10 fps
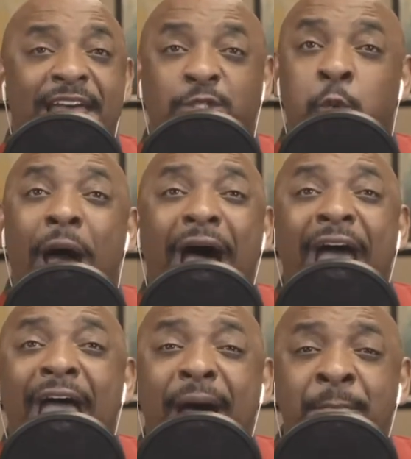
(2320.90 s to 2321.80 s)
And that's
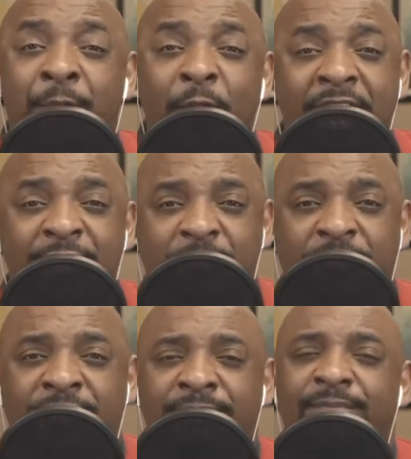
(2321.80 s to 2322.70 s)
why I'm
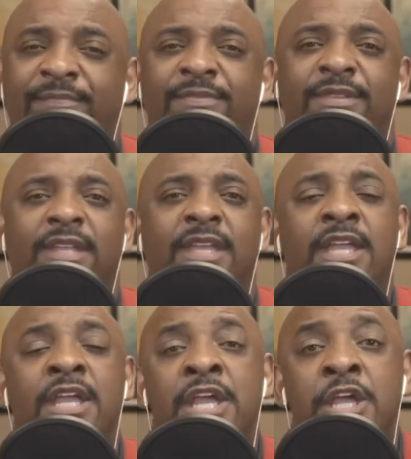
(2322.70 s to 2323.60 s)
pressing
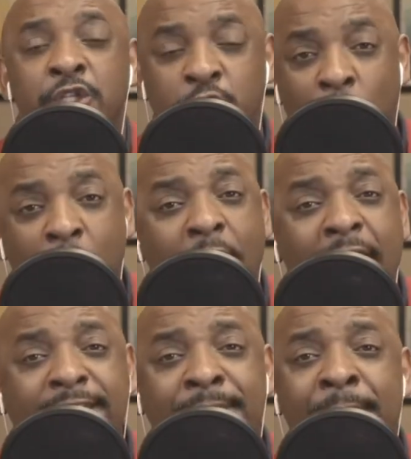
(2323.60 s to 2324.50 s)

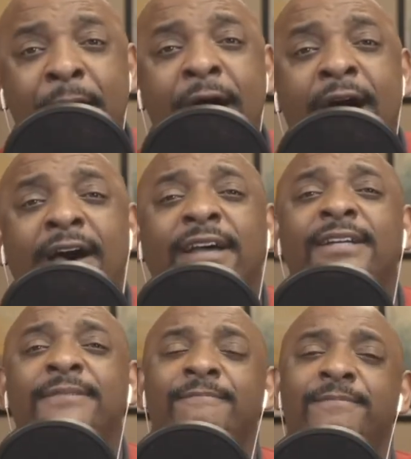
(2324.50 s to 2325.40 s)
toward the
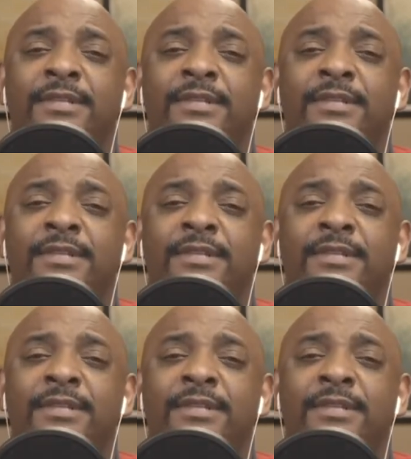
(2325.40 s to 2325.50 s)
mark.